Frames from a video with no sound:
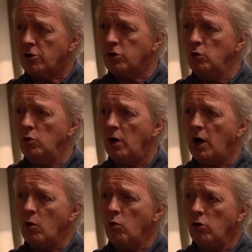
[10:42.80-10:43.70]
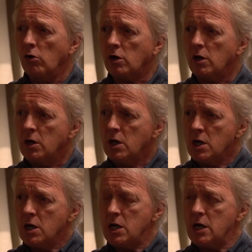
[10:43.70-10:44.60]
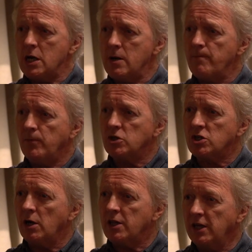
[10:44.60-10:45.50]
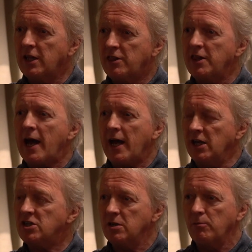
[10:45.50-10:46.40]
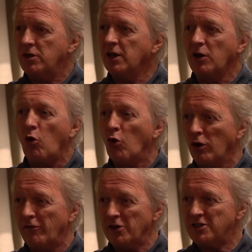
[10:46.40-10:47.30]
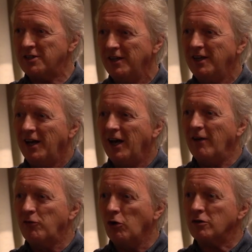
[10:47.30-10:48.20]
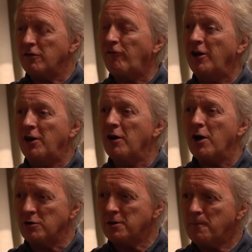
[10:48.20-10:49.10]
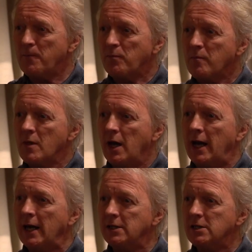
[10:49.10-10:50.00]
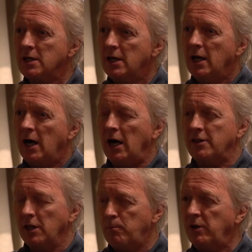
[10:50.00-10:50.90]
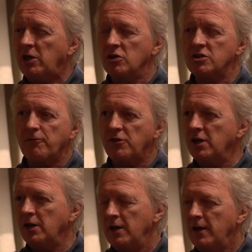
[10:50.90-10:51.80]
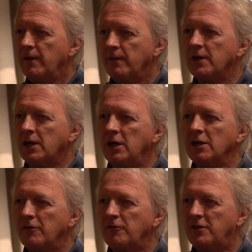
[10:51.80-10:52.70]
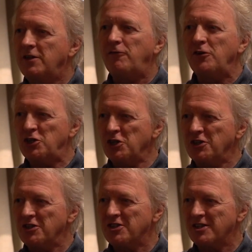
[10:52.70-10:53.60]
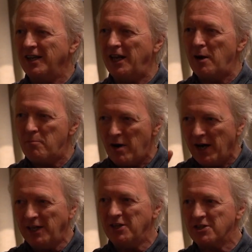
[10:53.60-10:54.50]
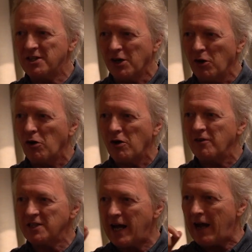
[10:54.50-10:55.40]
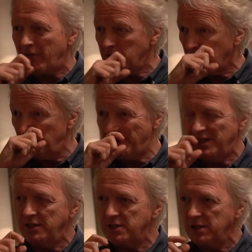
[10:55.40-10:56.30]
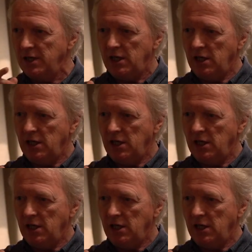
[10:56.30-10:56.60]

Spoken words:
through our work? So I think that is something that all of us have got to figure out. And I think because of the kind of divisions in our minds that a lot of us have as Christians,